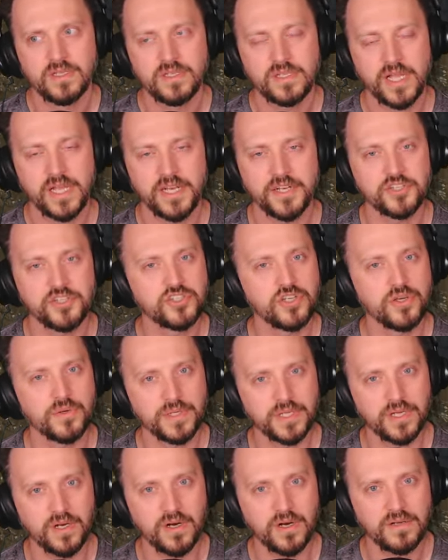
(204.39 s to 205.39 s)
kind of
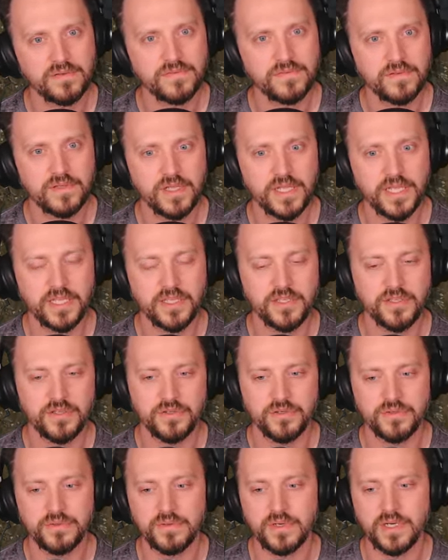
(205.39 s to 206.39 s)
showing off, like
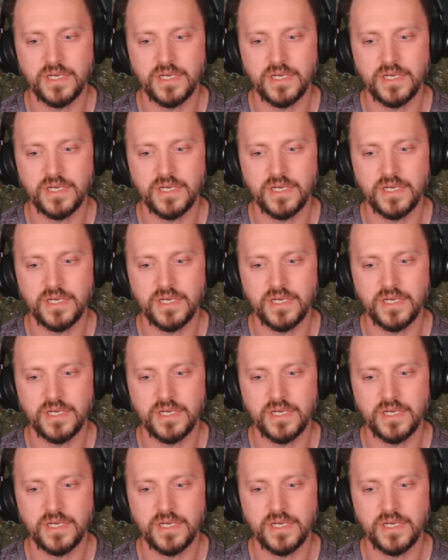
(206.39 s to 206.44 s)
you.